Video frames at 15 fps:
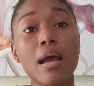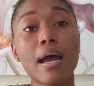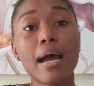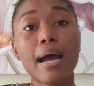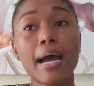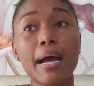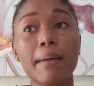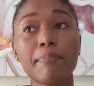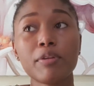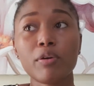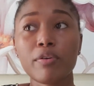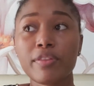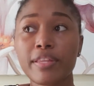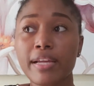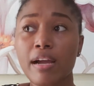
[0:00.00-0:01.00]

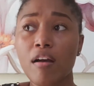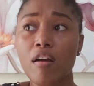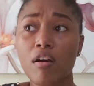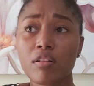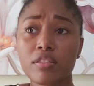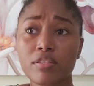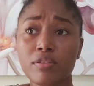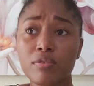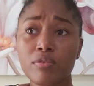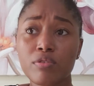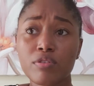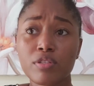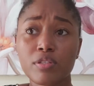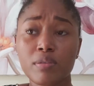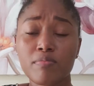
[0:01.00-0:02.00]
Now there are also
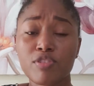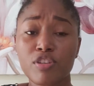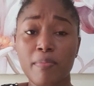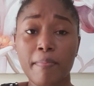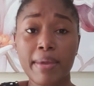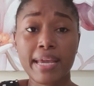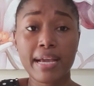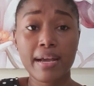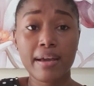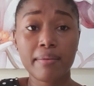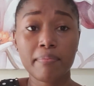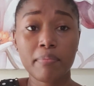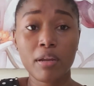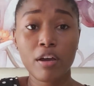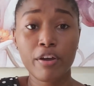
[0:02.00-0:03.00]
some
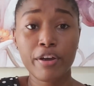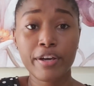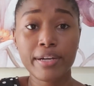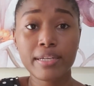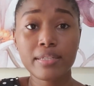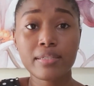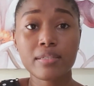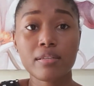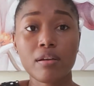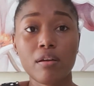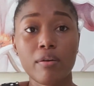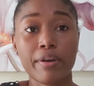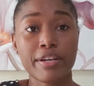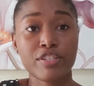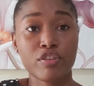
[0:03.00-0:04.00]
Jamaican bloggers
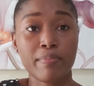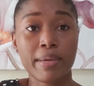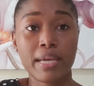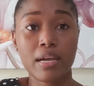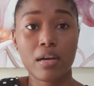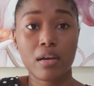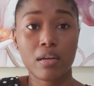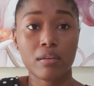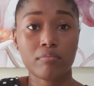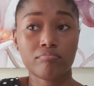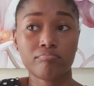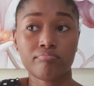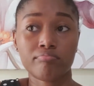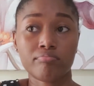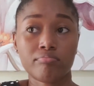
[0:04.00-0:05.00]
or
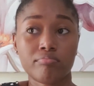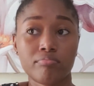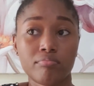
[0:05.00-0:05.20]
Jamaican